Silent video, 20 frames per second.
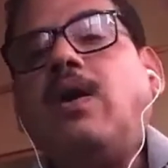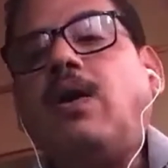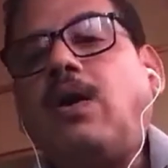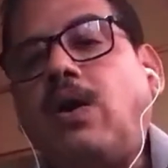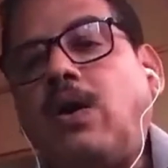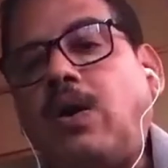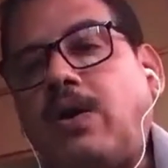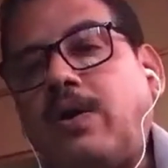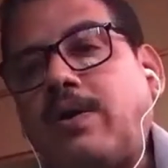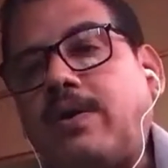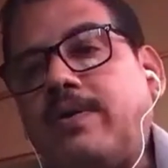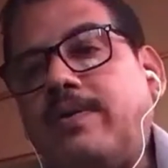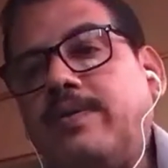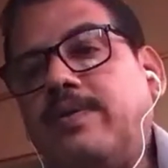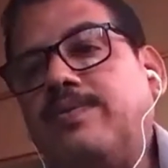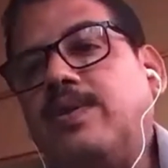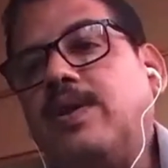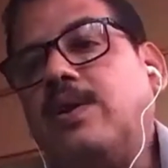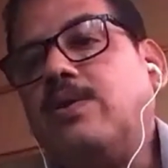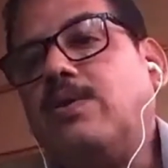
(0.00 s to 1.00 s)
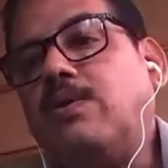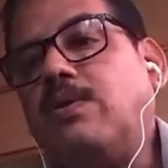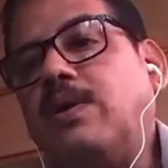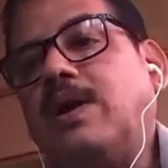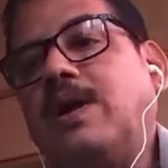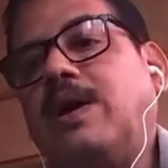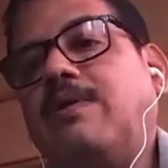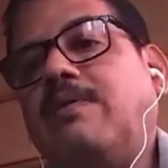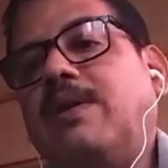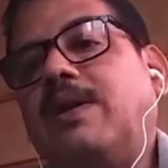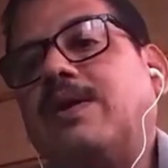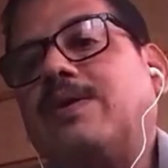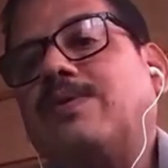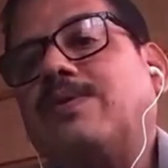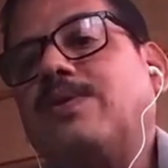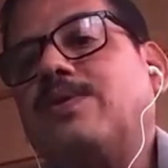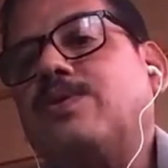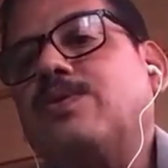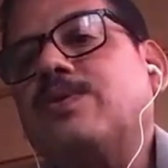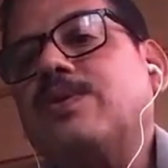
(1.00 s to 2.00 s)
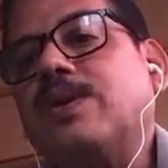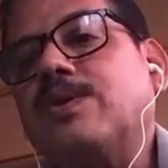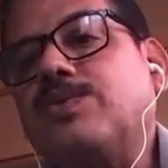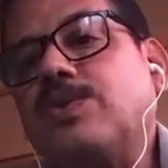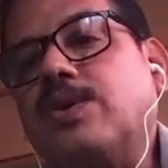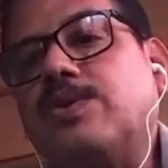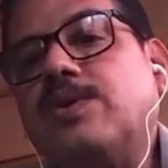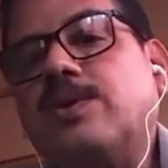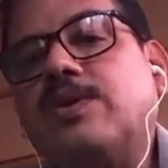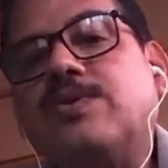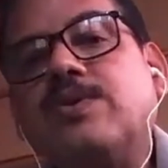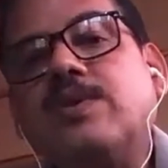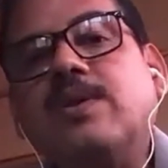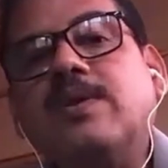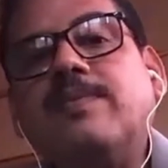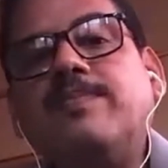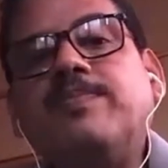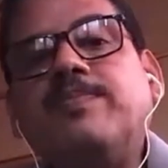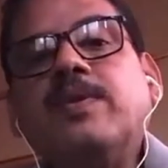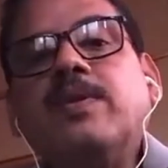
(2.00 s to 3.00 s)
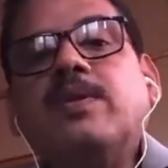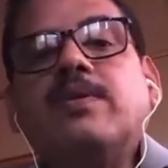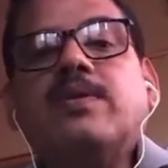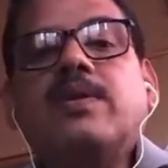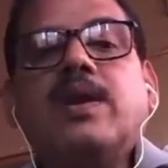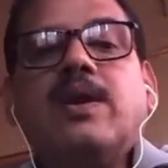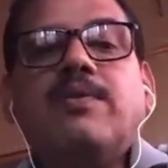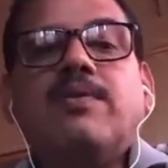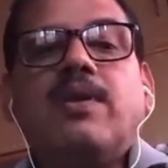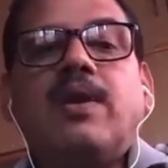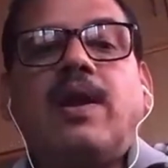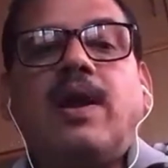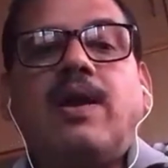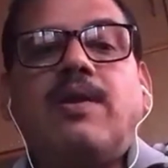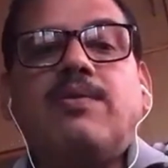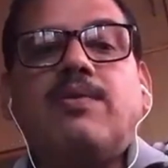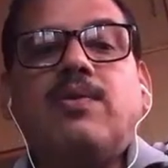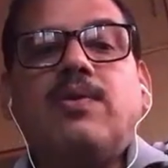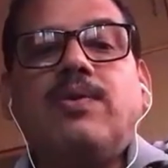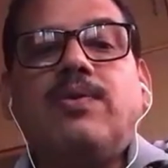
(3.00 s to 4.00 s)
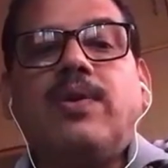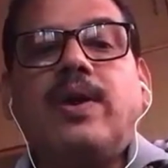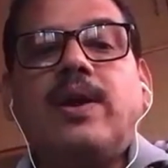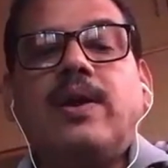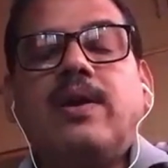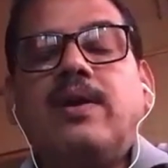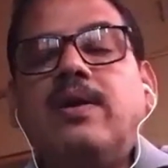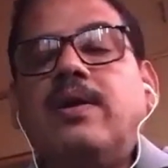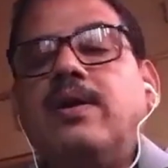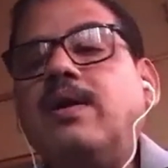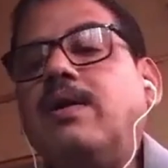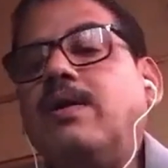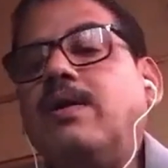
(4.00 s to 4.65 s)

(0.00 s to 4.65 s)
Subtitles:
or if they don't have an access to such agency, they will have to find